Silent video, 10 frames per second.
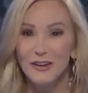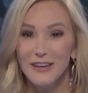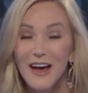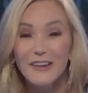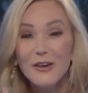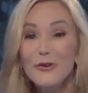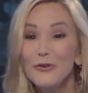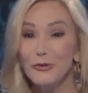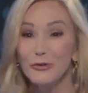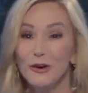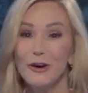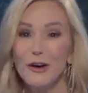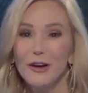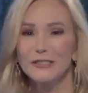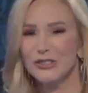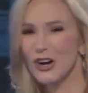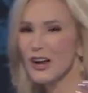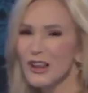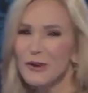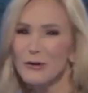yeah, you,
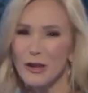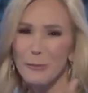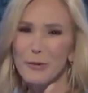struggling with your